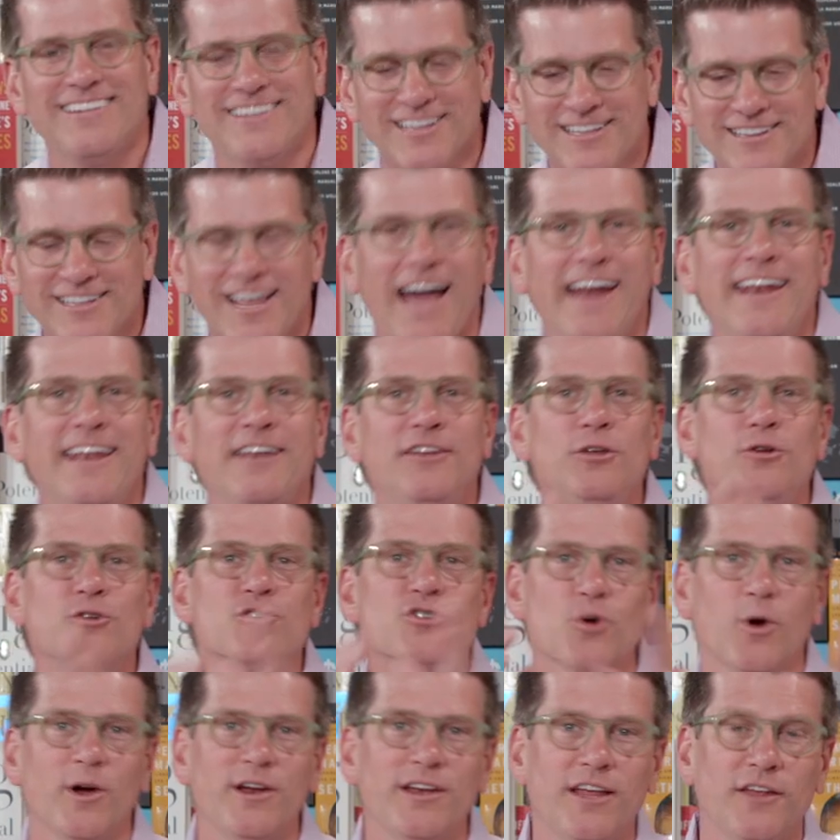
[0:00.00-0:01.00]
Delighted you
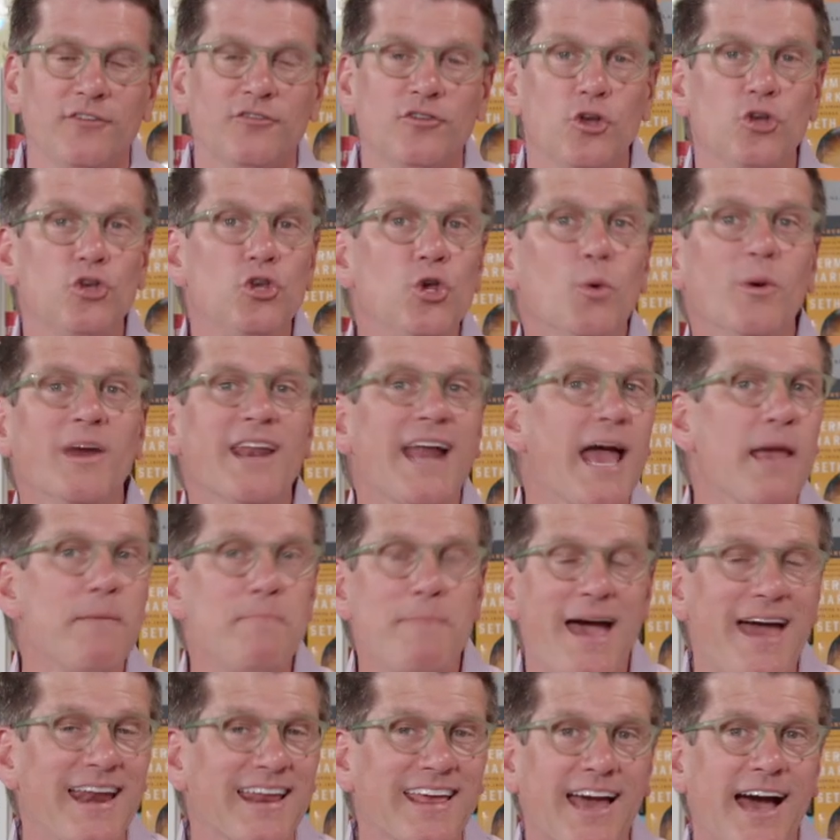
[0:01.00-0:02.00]
joined us. You and I
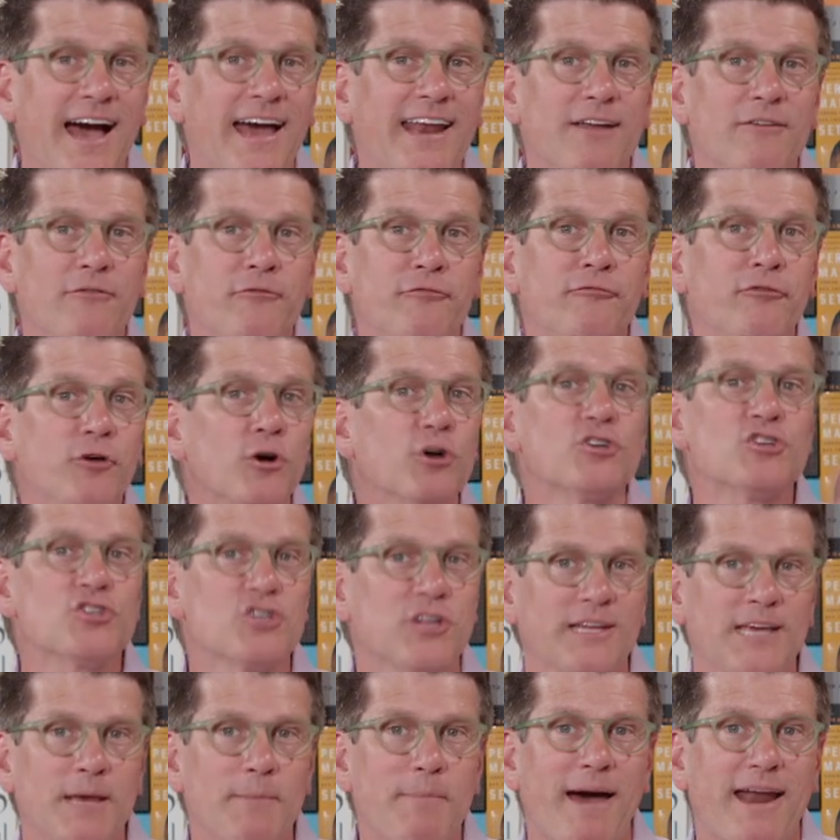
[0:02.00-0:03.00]
met kind of
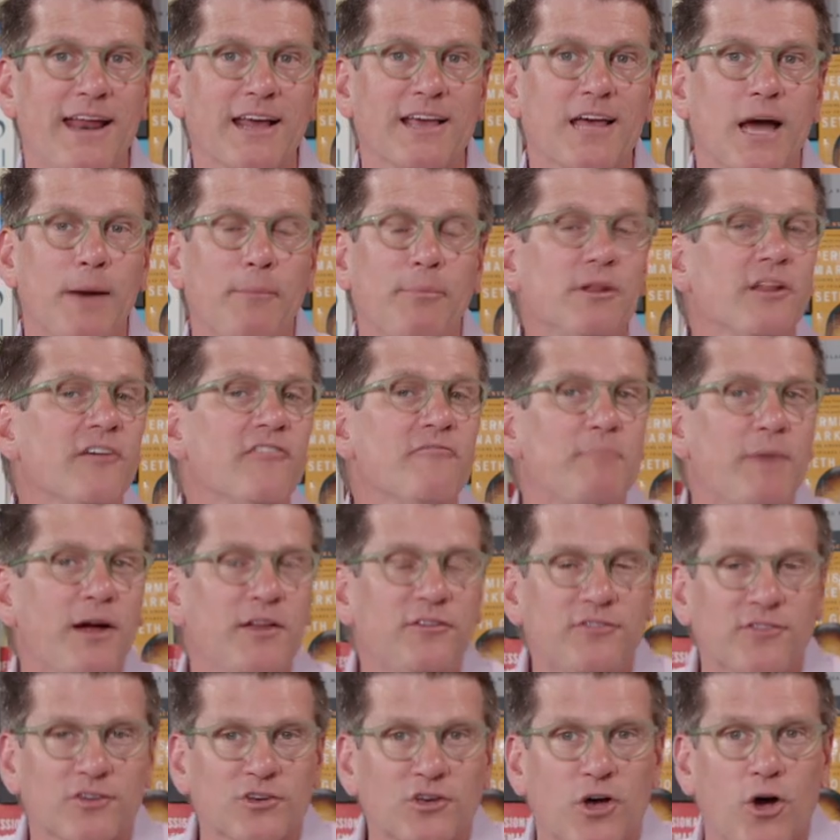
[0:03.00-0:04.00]
virtually about a couple of
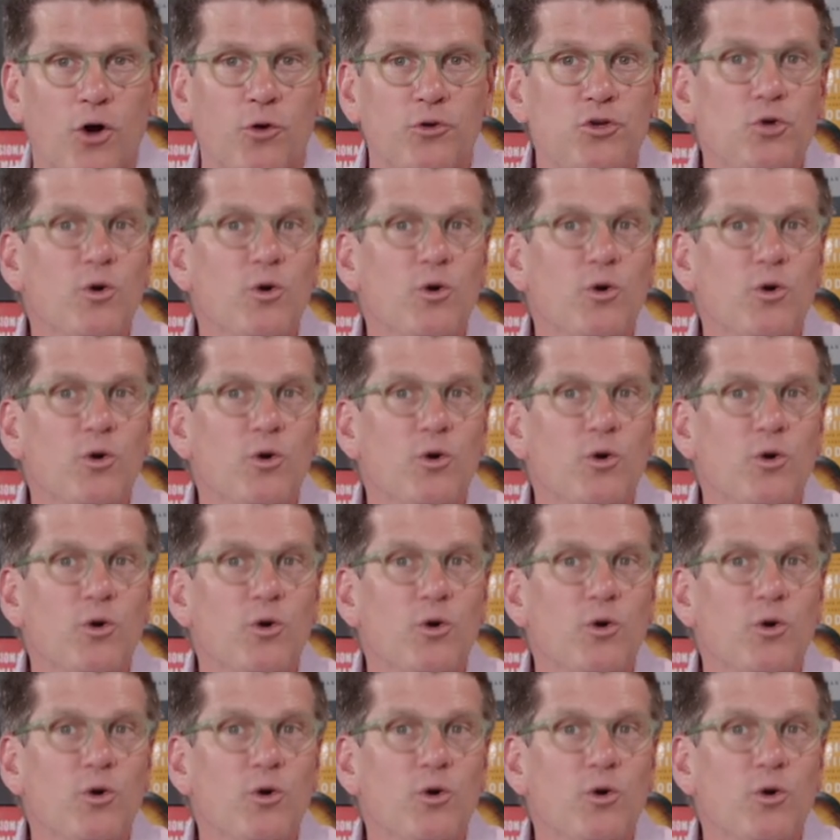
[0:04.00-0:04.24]
months ago.